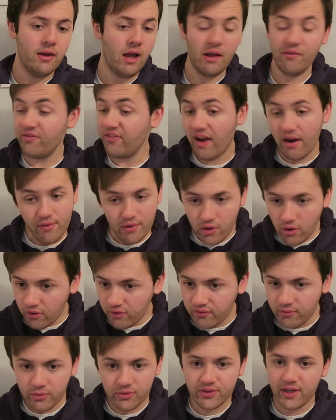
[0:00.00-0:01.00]
and fair
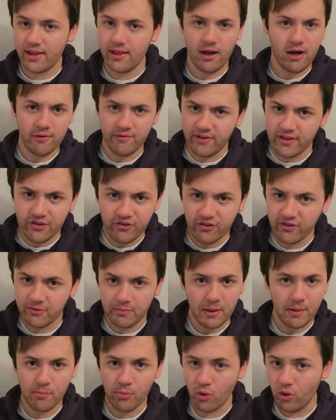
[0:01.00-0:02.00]
enough, will say that our
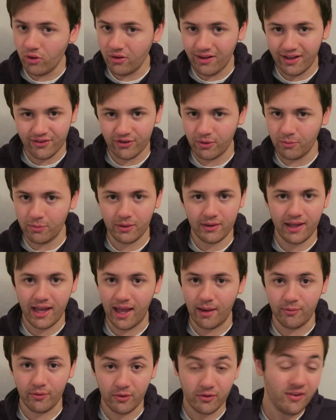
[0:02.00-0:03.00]
finishing's been poor last couple of
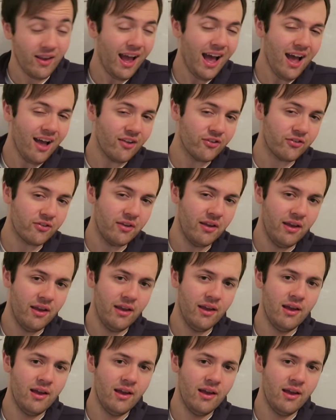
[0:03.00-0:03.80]
games, because it has.